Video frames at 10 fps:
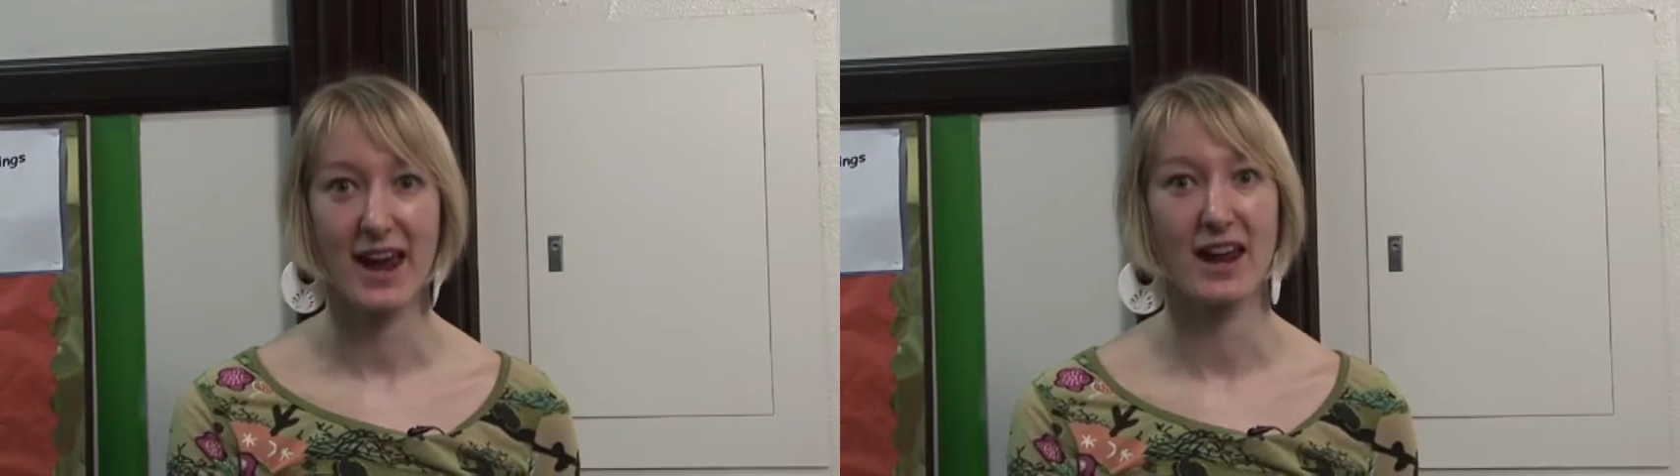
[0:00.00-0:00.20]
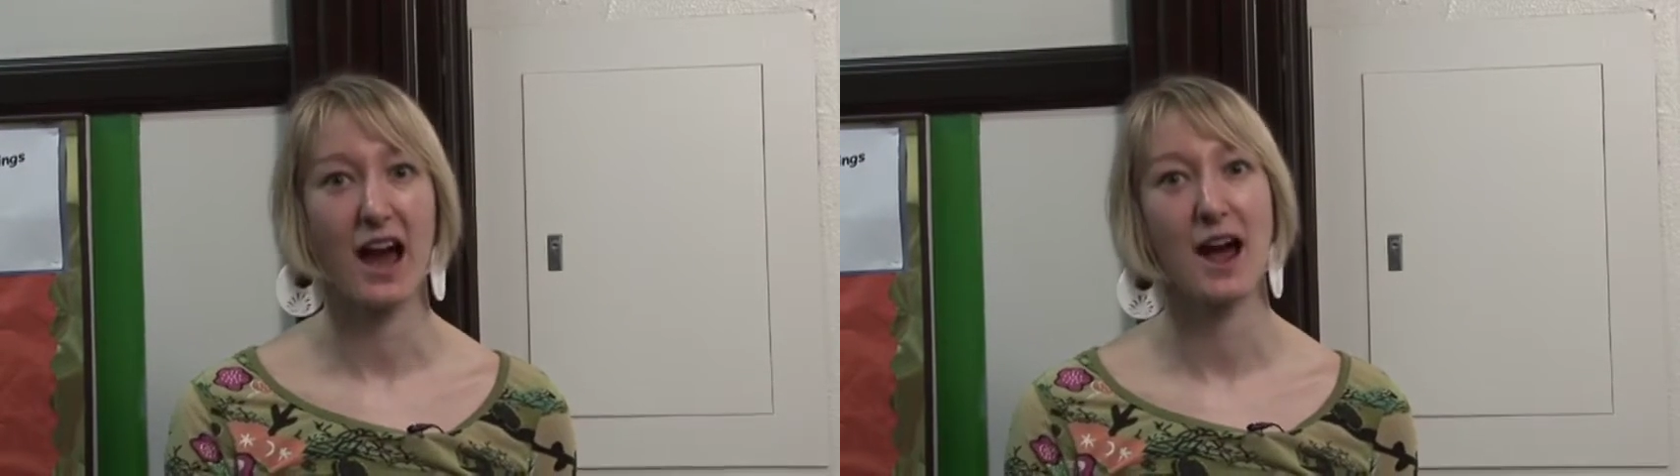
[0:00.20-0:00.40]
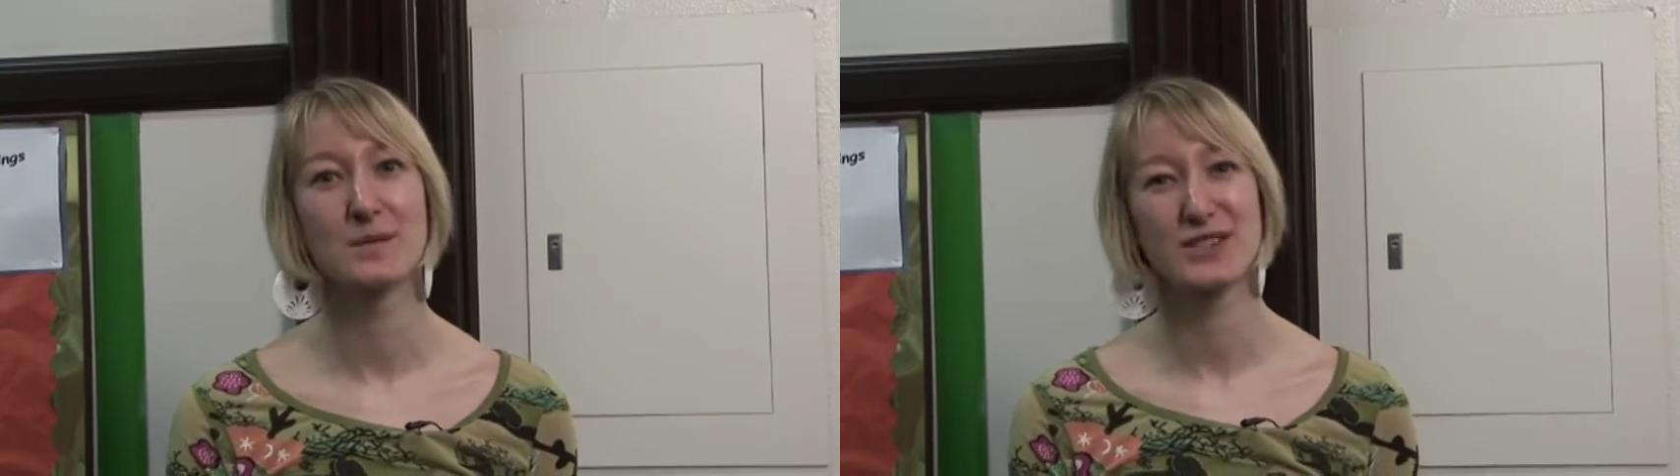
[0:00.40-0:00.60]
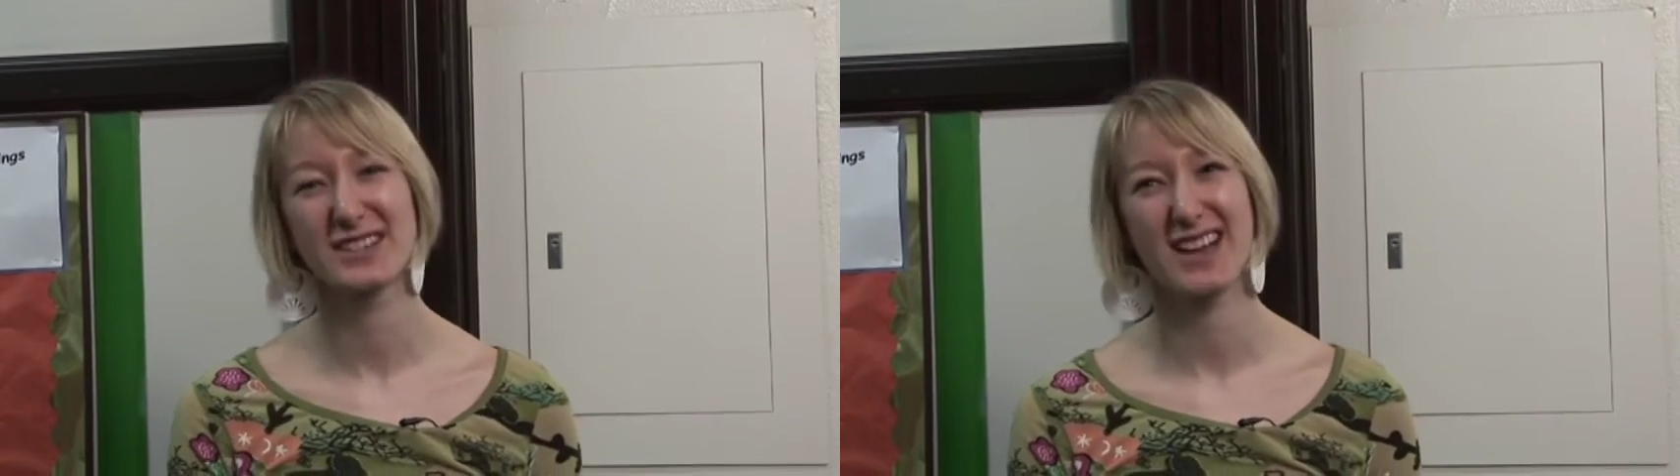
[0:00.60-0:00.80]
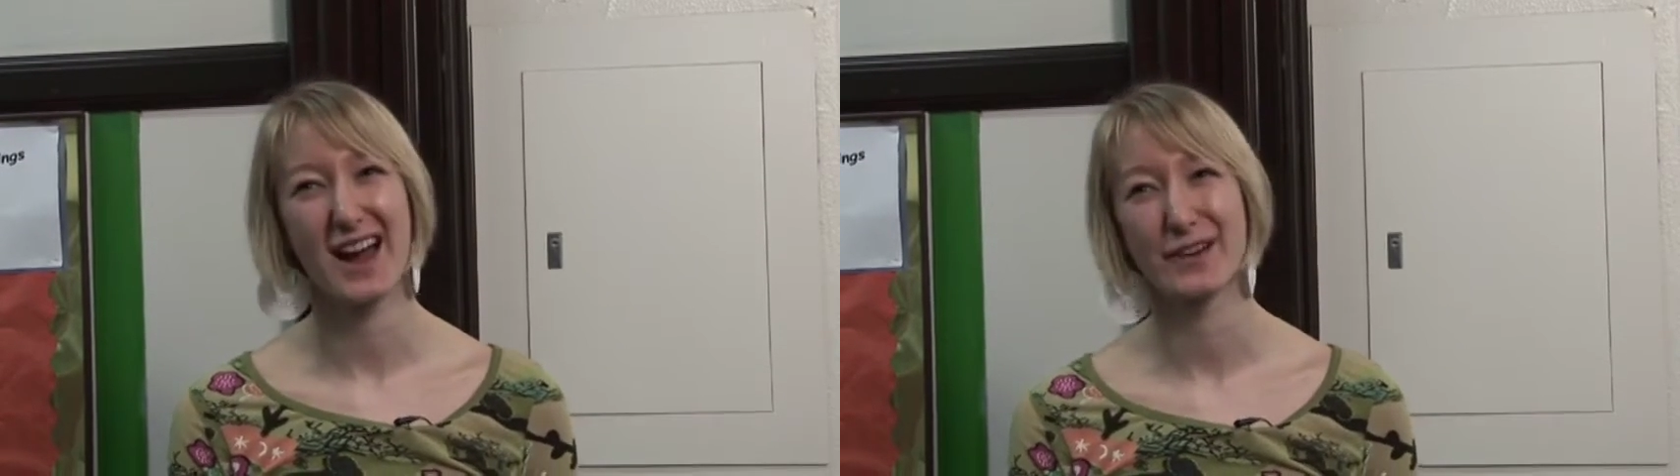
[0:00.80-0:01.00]
And I'm
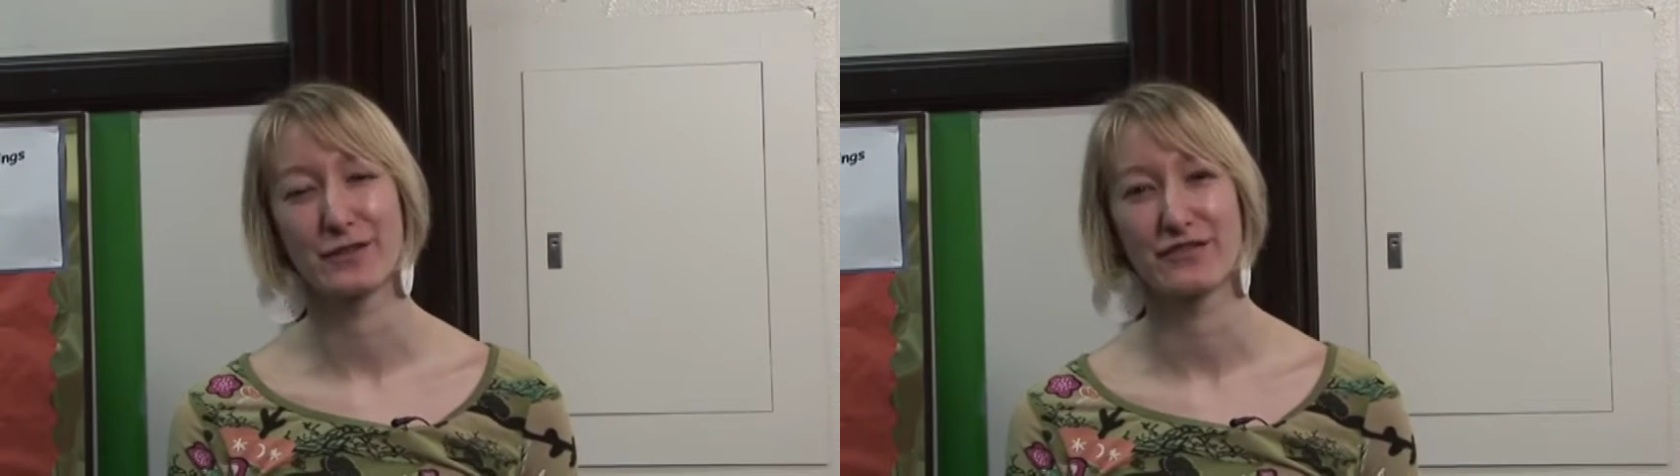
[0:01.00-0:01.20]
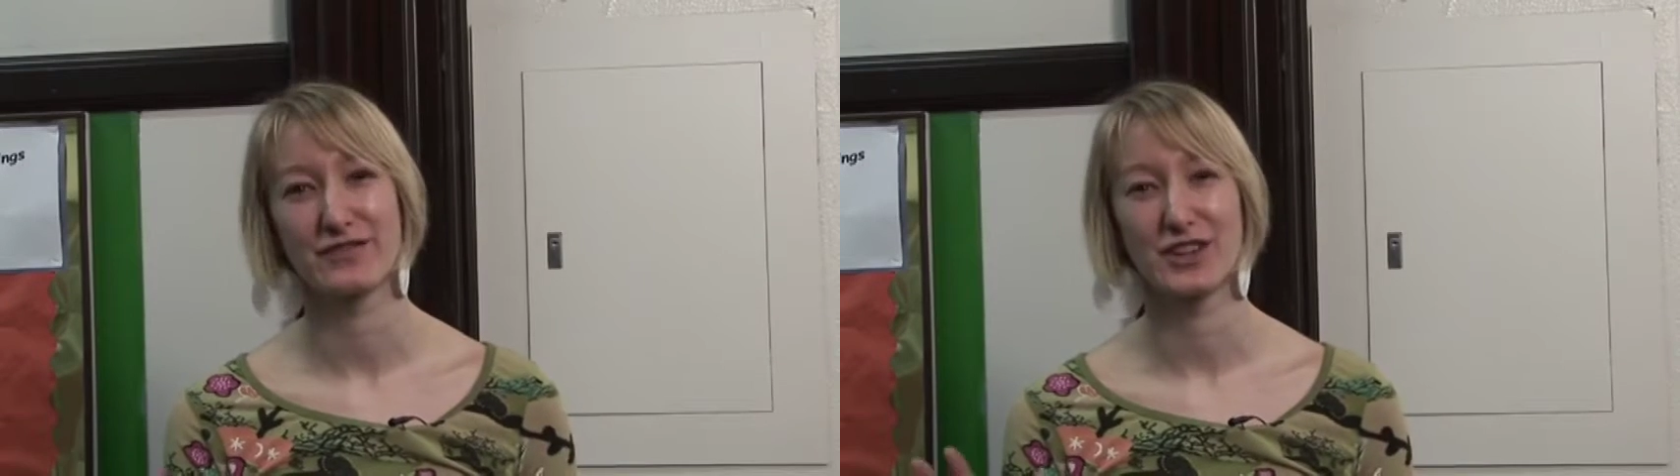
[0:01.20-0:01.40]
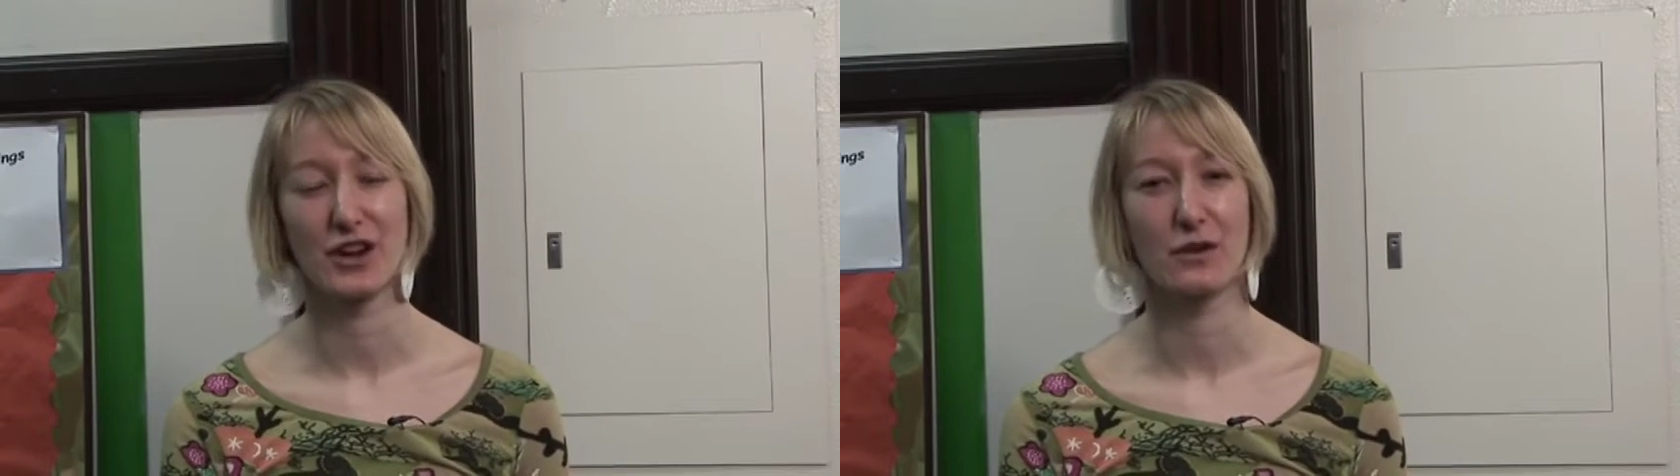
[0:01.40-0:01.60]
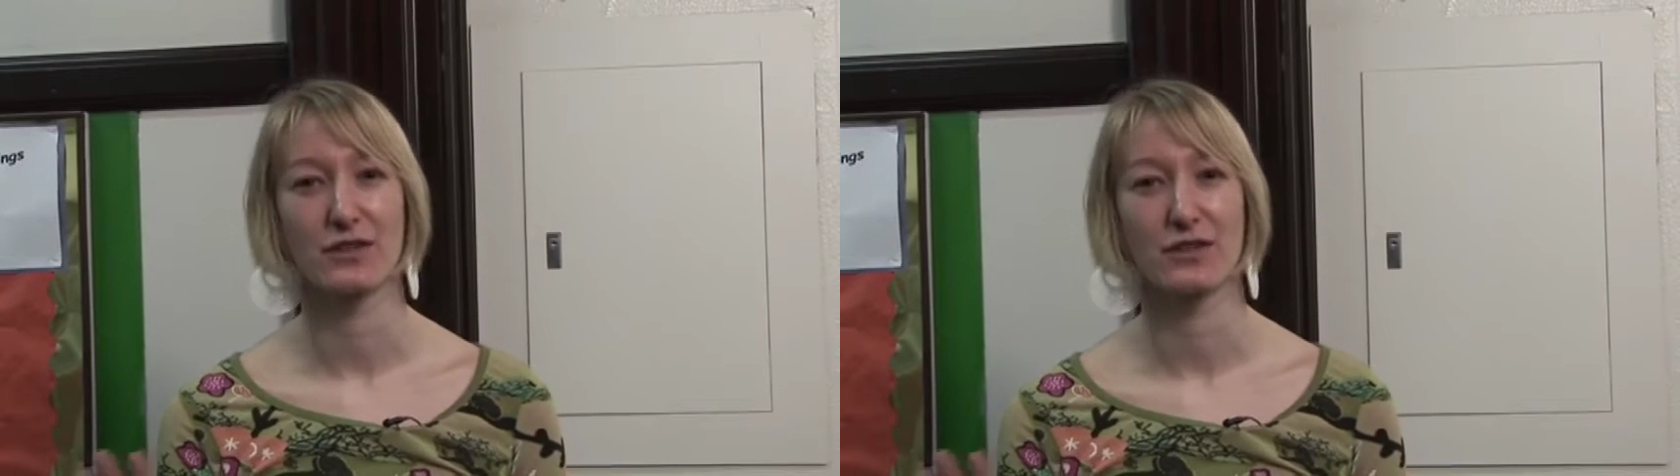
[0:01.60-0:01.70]
just kind of, you know,